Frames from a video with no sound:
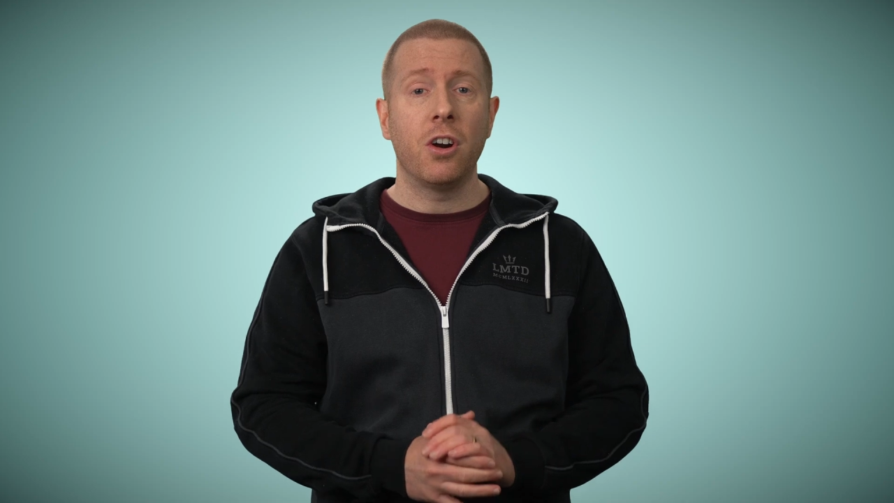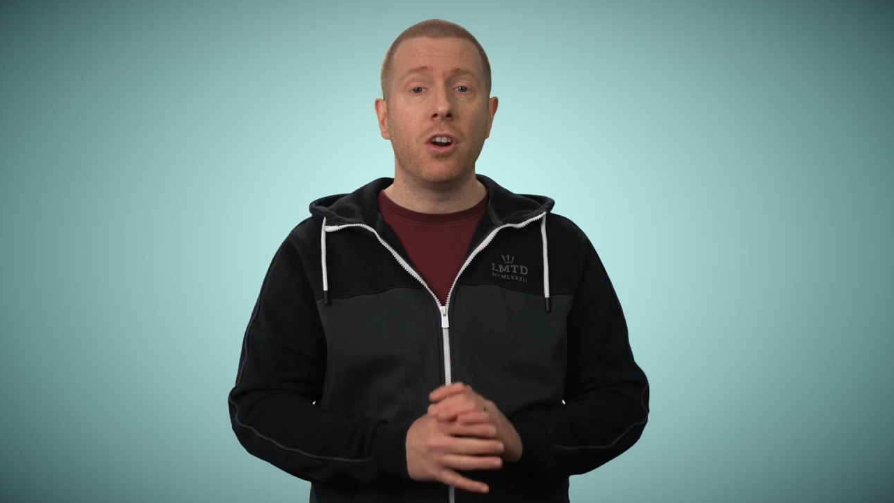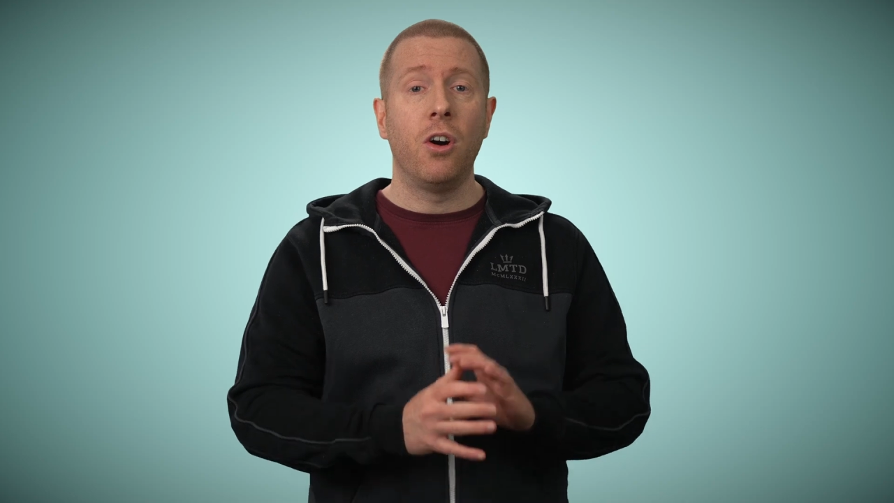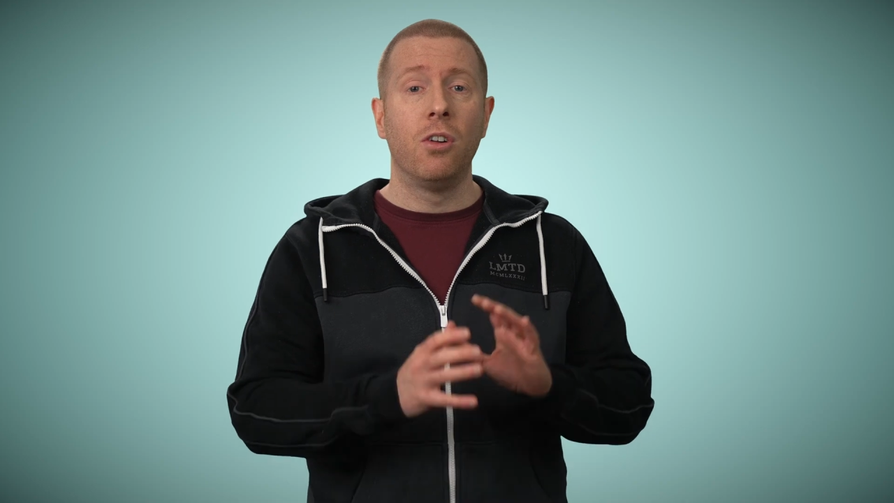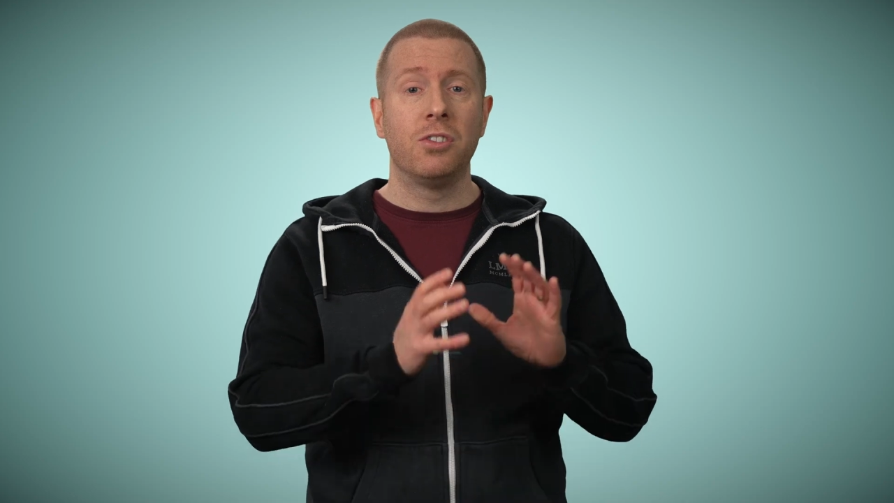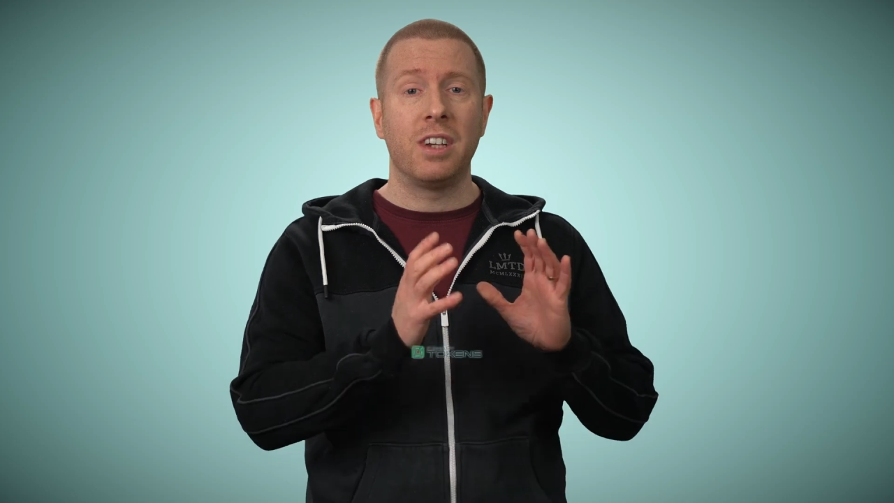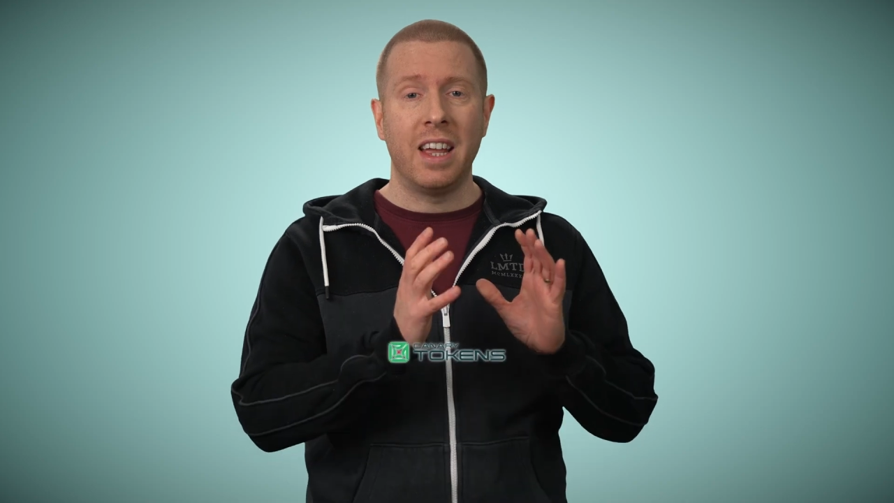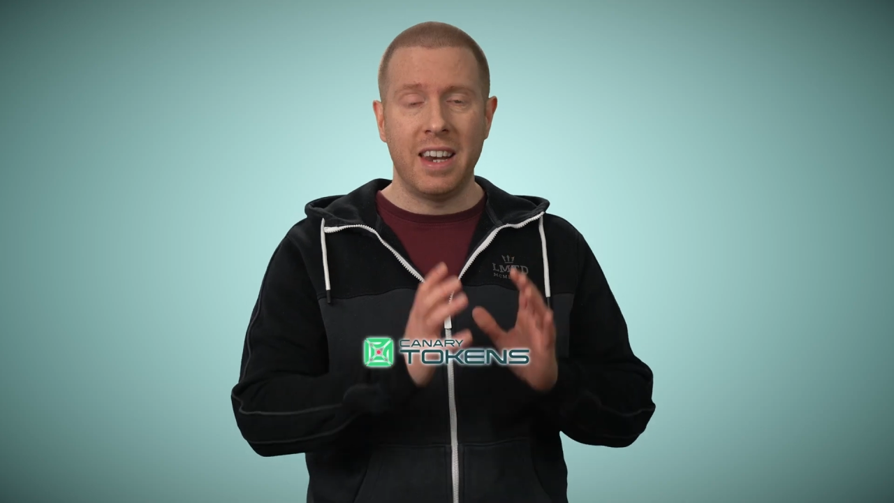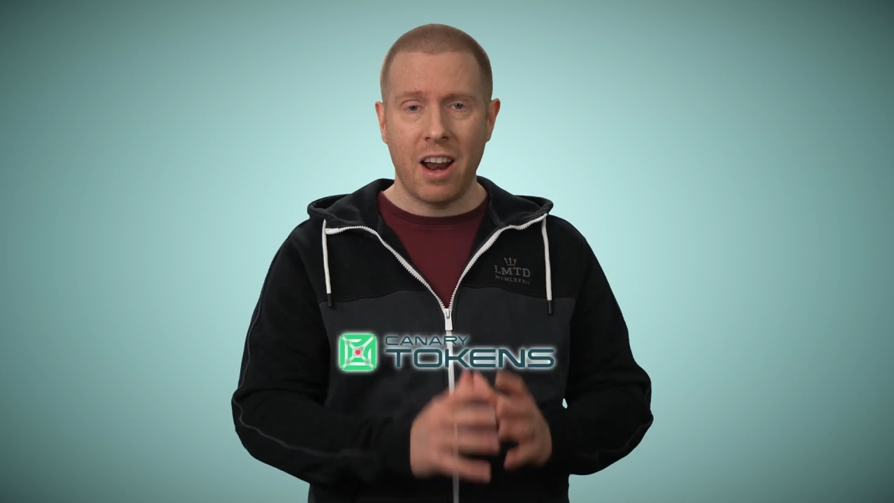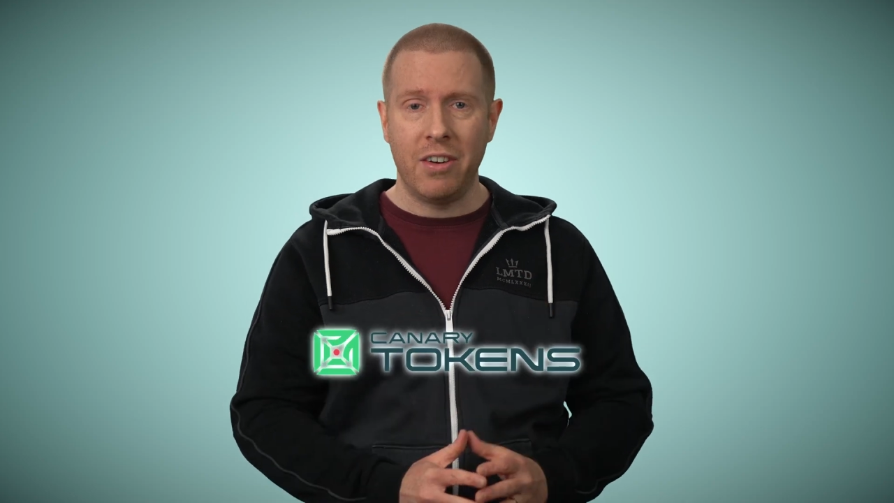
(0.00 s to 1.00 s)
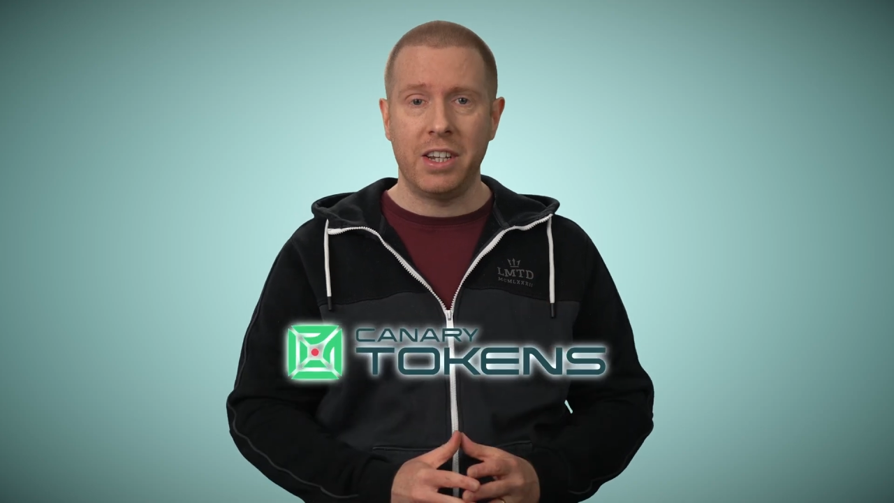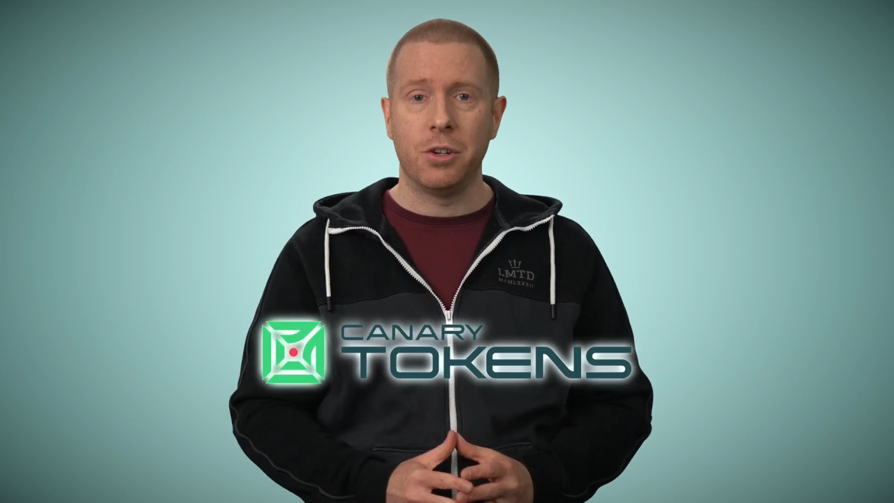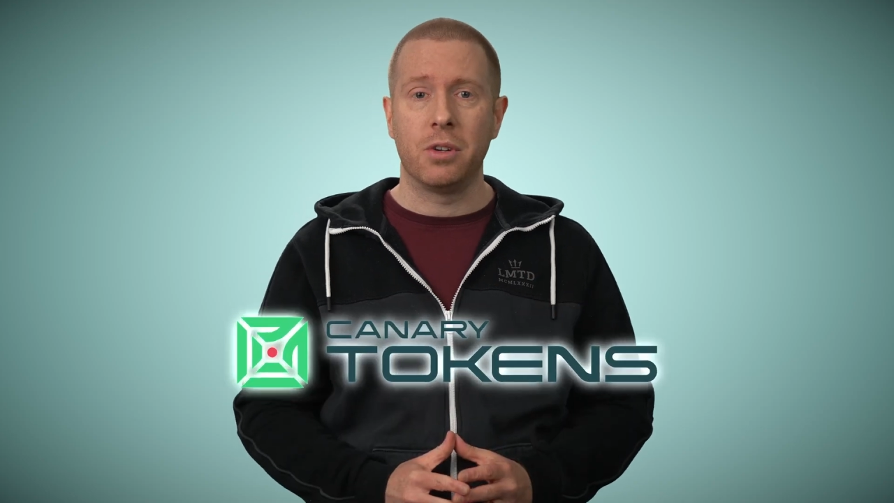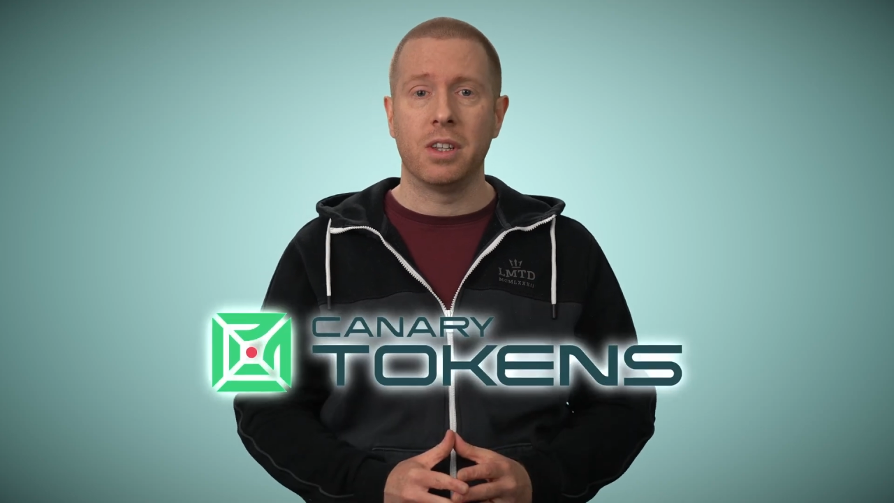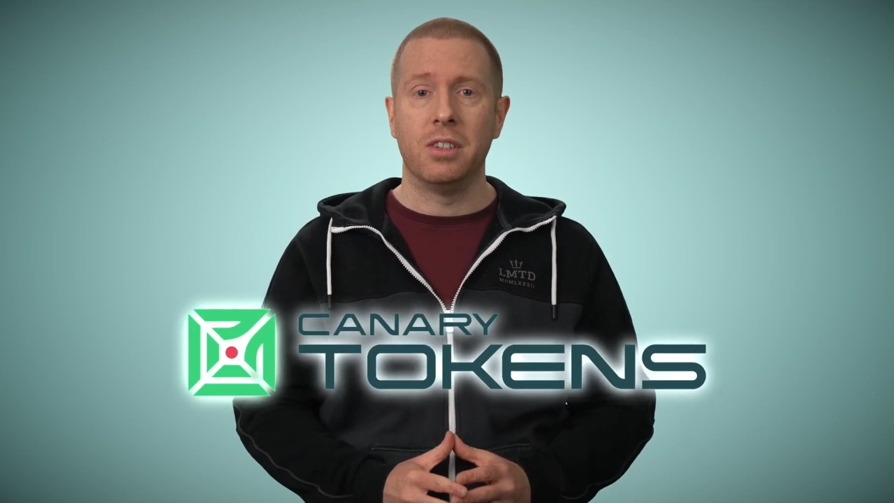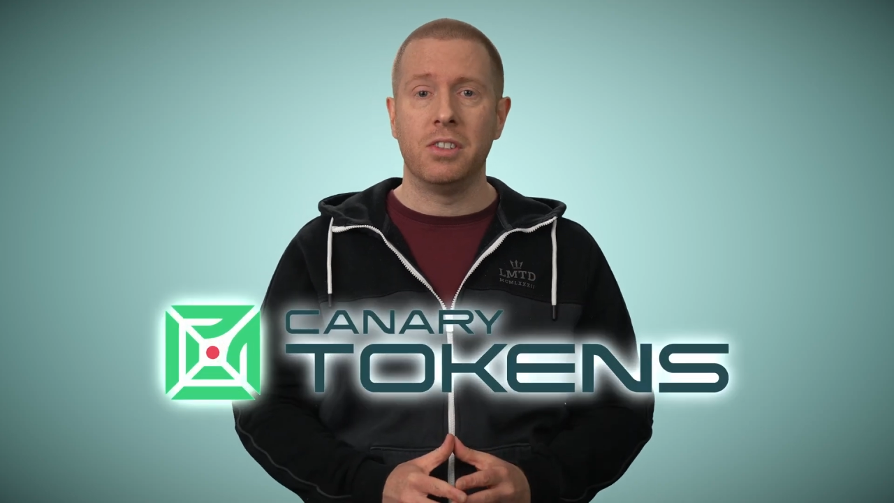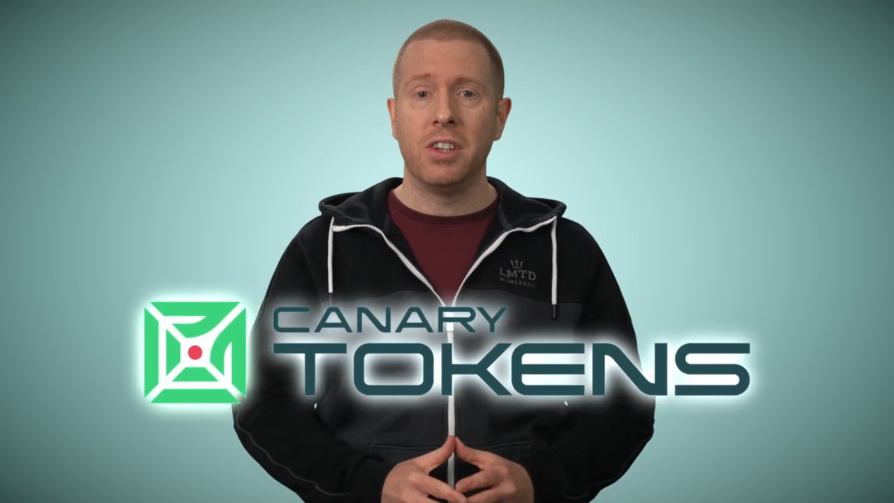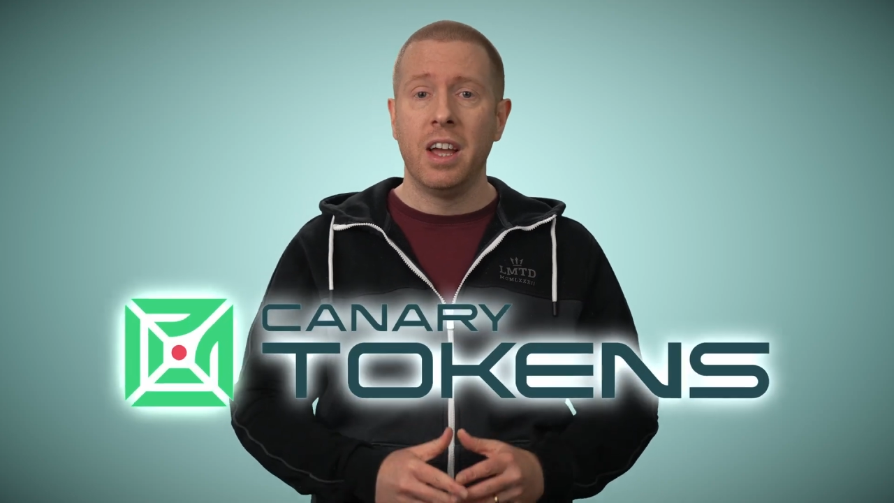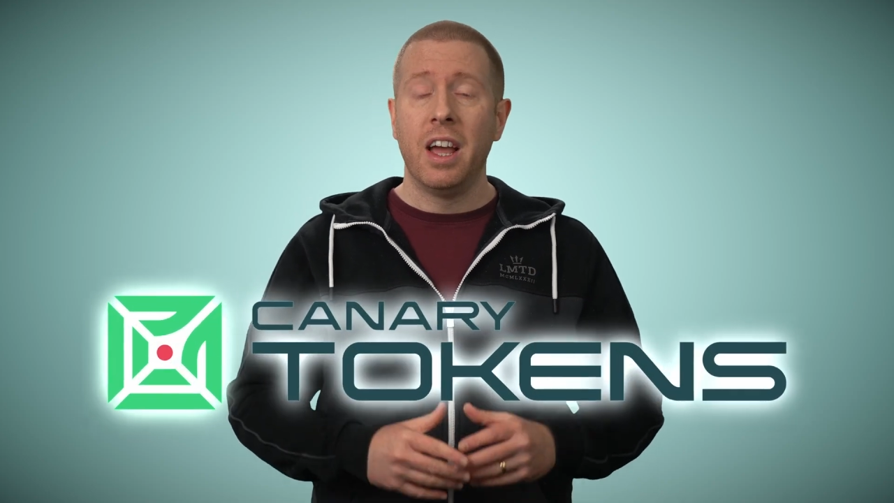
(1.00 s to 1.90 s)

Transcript: called Canarytokens.